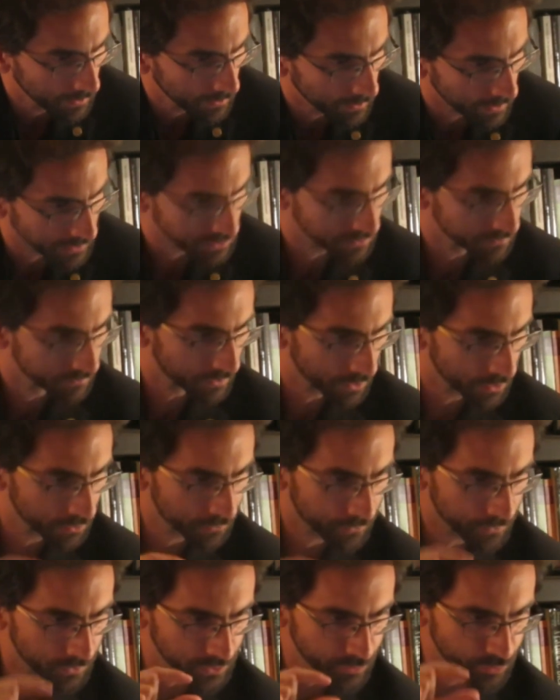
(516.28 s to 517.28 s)
That's the very
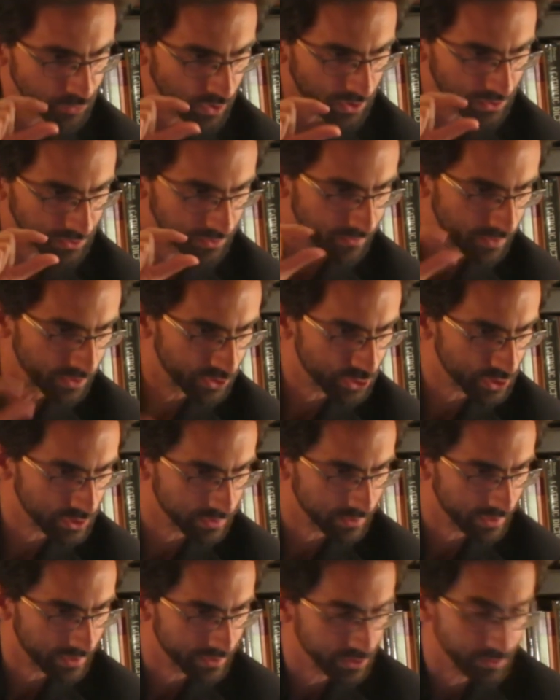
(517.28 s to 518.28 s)
first
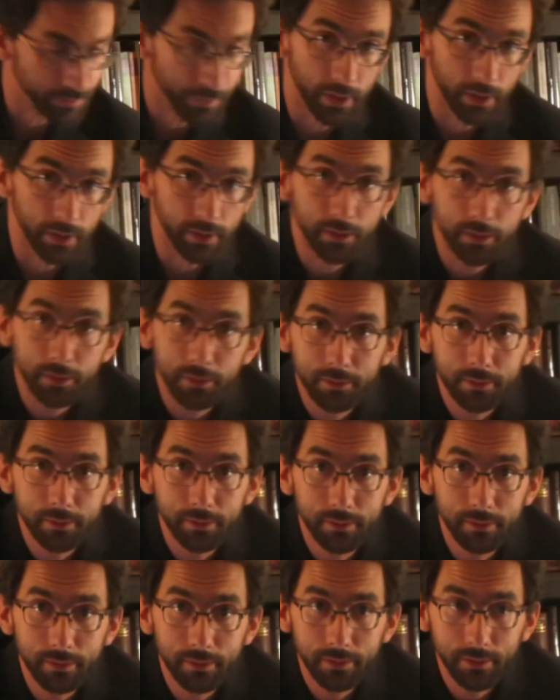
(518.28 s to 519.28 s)
proclamation that is made
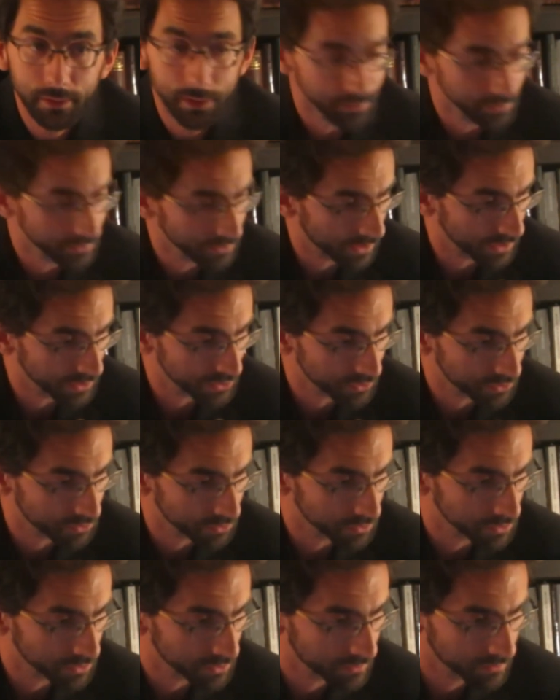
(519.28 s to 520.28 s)
in the
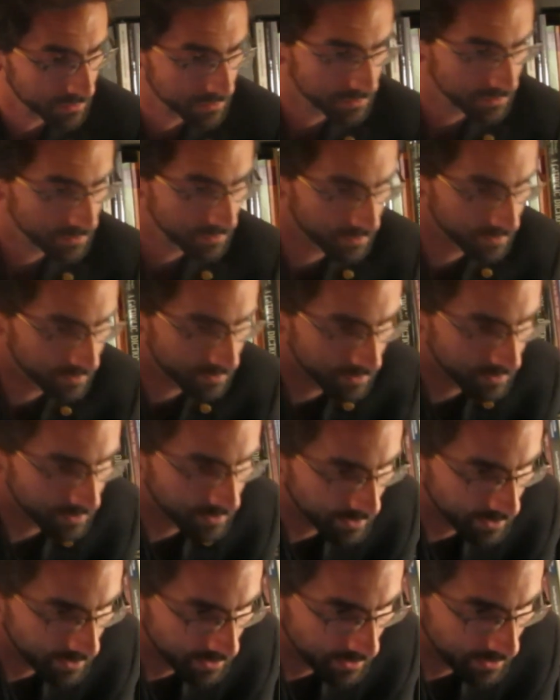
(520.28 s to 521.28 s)
Constitution.
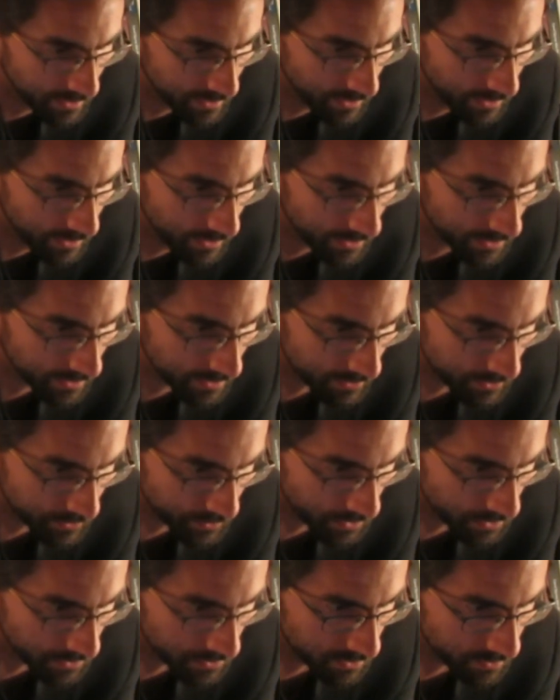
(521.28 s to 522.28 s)
And as
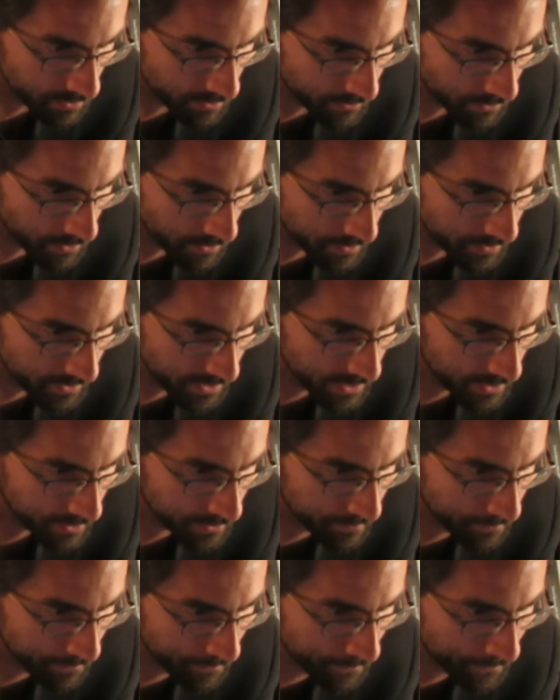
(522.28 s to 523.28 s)
we go a little bit further
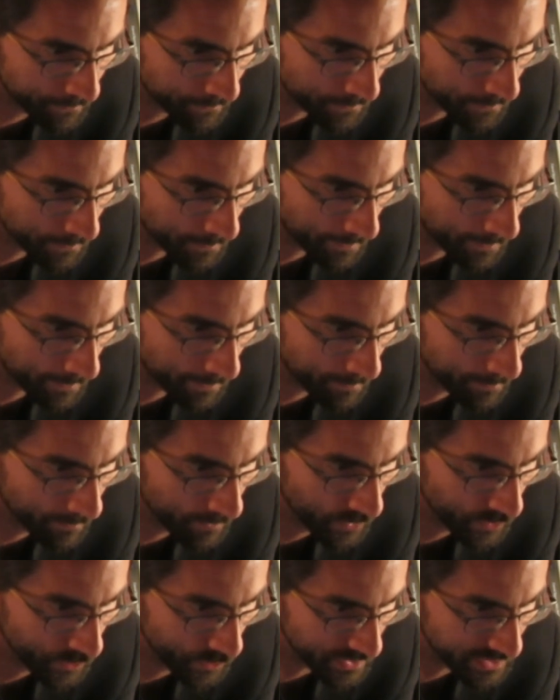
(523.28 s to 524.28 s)
down,
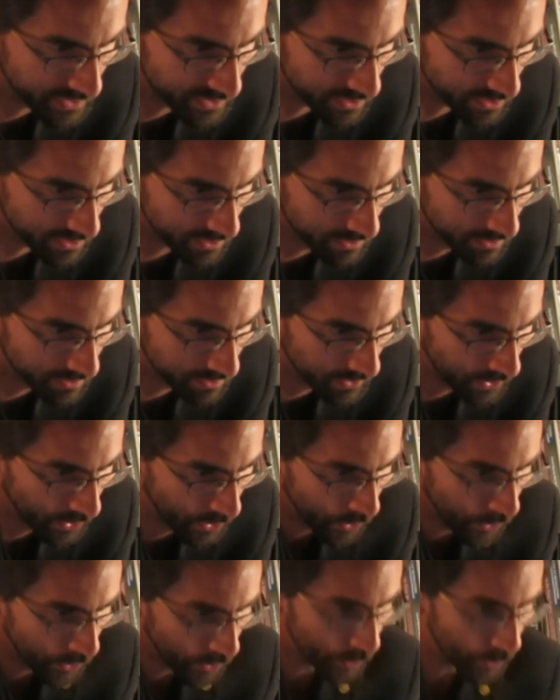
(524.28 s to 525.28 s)
we see,
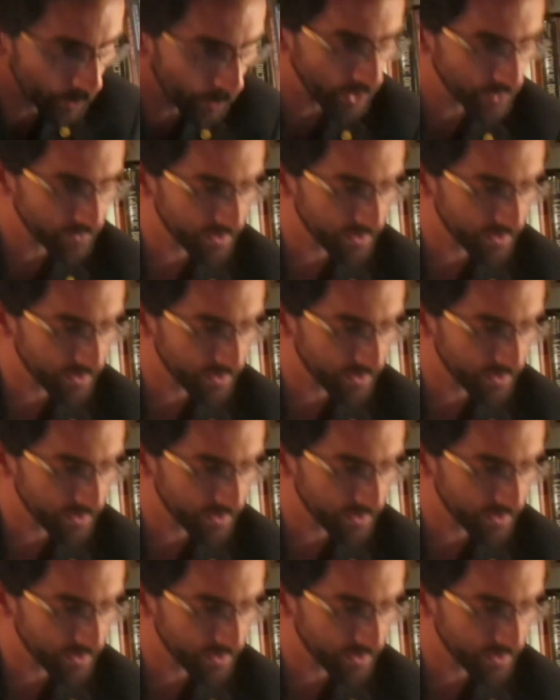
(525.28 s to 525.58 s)
we